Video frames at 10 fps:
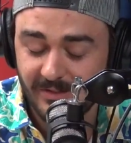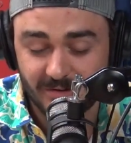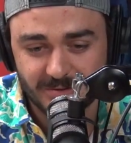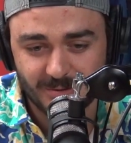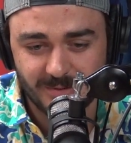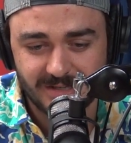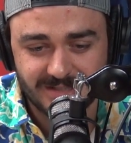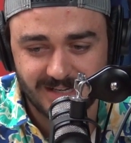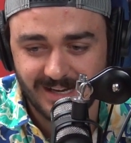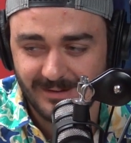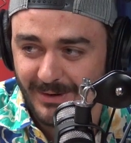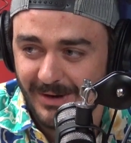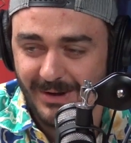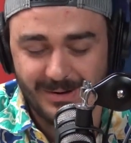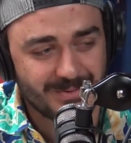go in there. I saw them yesterday
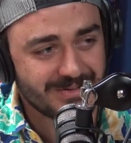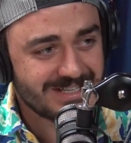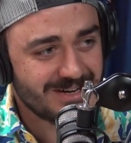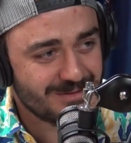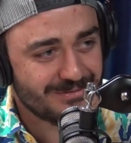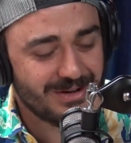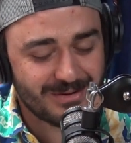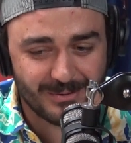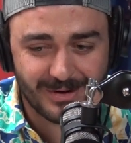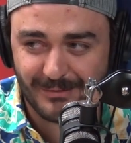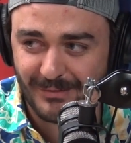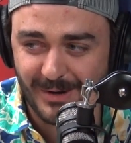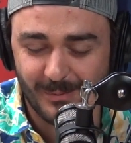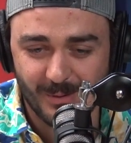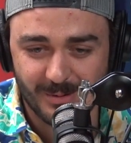after when I was getting on the flight. They all got a
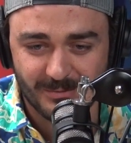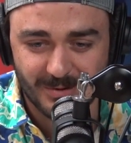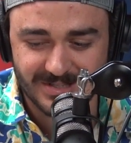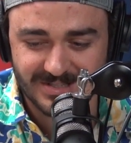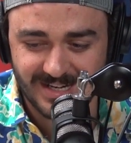free water before